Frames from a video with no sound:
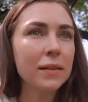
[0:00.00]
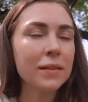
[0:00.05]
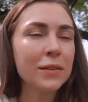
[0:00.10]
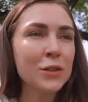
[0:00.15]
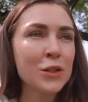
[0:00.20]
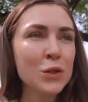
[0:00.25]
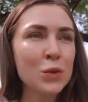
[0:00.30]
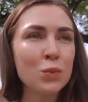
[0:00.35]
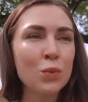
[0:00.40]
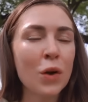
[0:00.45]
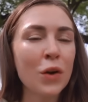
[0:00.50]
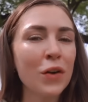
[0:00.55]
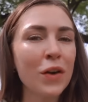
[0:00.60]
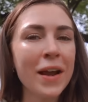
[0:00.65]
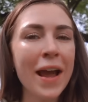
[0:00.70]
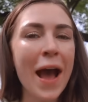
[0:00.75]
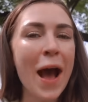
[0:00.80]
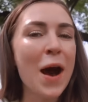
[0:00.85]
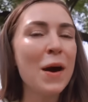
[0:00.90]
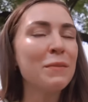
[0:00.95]
just
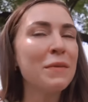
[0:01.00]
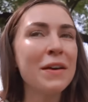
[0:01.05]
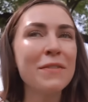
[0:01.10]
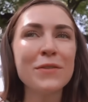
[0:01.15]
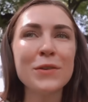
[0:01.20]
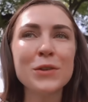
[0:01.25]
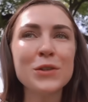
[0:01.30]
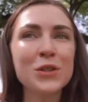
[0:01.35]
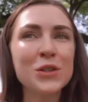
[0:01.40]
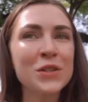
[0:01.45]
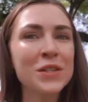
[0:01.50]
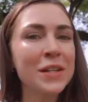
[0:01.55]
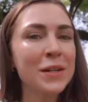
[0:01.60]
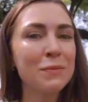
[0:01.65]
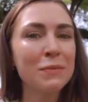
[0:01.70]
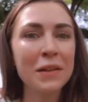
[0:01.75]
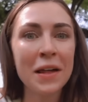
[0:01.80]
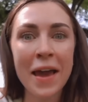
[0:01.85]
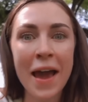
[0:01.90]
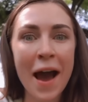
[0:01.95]
wondering how my future is
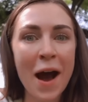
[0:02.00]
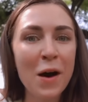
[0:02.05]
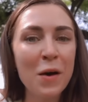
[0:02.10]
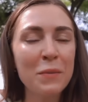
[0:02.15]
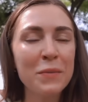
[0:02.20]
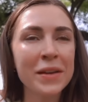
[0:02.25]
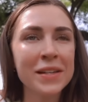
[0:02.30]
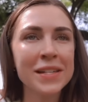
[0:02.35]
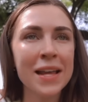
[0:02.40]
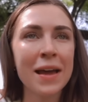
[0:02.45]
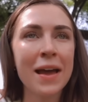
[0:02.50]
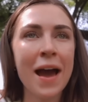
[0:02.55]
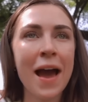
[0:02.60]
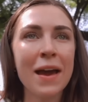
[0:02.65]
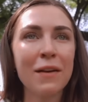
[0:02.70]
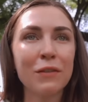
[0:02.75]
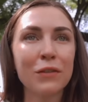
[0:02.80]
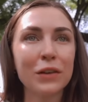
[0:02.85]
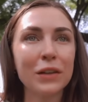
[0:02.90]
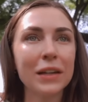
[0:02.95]
going to play out, because
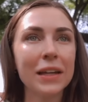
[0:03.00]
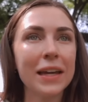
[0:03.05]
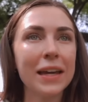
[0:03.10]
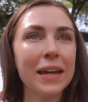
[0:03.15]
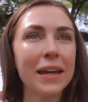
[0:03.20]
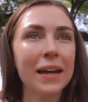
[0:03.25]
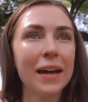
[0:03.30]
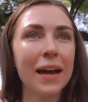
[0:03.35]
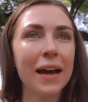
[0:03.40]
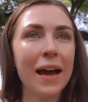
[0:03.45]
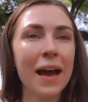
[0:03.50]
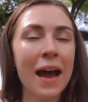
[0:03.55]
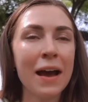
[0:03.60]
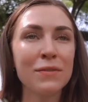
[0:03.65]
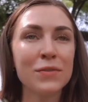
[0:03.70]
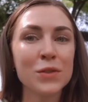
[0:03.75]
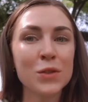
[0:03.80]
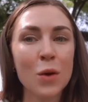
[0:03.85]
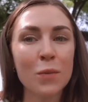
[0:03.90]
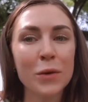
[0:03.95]
I really
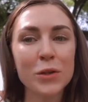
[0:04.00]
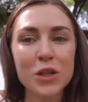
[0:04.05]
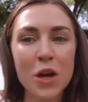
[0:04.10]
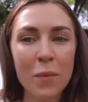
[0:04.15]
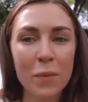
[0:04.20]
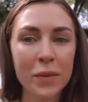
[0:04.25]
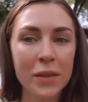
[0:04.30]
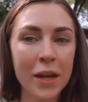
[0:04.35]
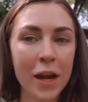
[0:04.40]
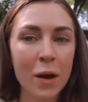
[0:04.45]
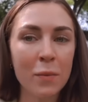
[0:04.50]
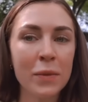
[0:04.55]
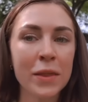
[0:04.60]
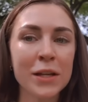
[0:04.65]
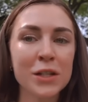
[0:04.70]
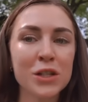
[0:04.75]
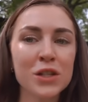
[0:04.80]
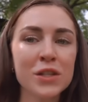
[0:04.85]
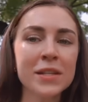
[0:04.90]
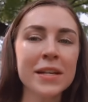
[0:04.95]
have so much up in the air. But
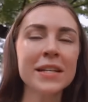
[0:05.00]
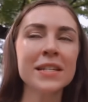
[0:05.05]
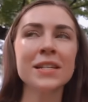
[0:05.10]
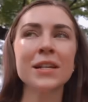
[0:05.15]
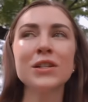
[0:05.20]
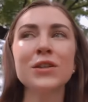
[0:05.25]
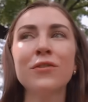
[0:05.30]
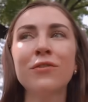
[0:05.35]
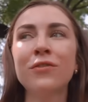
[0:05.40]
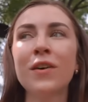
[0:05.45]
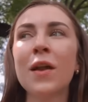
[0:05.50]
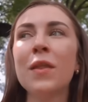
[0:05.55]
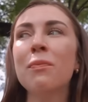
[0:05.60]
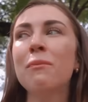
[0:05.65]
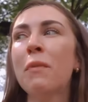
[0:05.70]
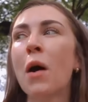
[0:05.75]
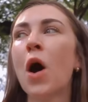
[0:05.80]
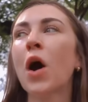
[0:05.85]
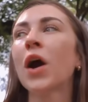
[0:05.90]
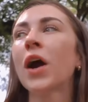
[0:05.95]
that's just like such a fun
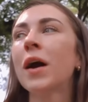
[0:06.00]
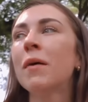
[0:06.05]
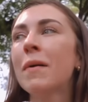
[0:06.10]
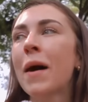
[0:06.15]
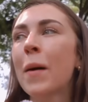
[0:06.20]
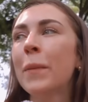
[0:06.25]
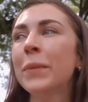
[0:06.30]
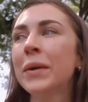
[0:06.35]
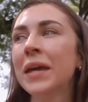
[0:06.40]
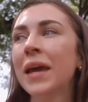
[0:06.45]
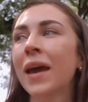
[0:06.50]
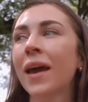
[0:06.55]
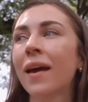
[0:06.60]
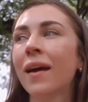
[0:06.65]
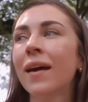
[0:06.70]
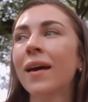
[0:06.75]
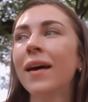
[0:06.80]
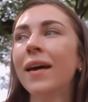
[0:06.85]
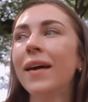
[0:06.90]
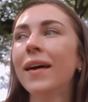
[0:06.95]
part about
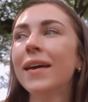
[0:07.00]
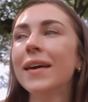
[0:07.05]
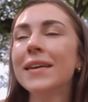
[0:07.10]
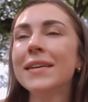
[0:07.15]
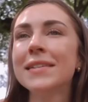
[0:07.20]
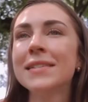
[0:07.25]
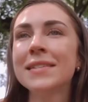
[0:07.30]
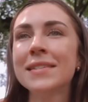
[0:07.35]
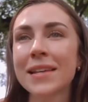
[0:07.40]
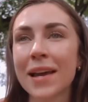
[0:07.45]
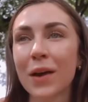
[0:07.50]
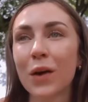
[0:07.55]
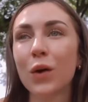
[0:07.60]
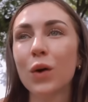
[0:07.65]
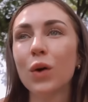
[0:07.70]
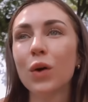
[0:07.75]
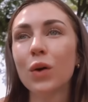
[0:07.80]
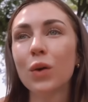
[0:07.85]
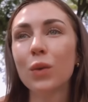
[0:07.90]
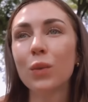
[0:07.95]
being
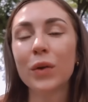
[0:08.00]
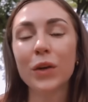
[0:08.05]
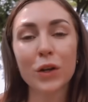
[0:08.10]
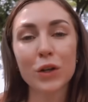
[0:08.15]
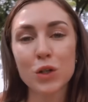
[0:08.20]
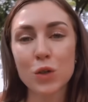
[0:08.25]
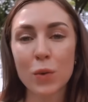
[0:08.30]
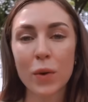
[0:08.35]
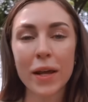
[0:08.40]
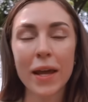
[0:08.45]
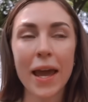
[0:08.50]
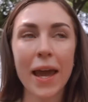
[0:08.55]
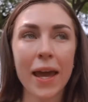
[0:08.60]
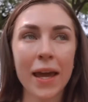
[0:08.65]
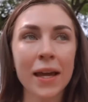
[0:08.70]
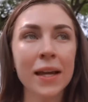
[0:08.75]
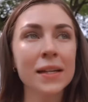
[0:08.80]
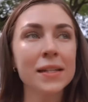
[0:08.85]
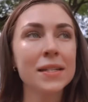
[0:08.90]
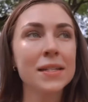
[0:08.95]
single when you're
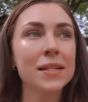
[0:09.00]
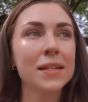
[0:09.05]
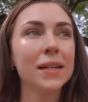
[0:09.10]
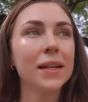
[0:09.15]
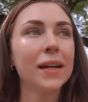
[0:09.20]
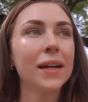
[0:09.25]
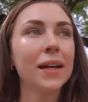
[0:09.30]
28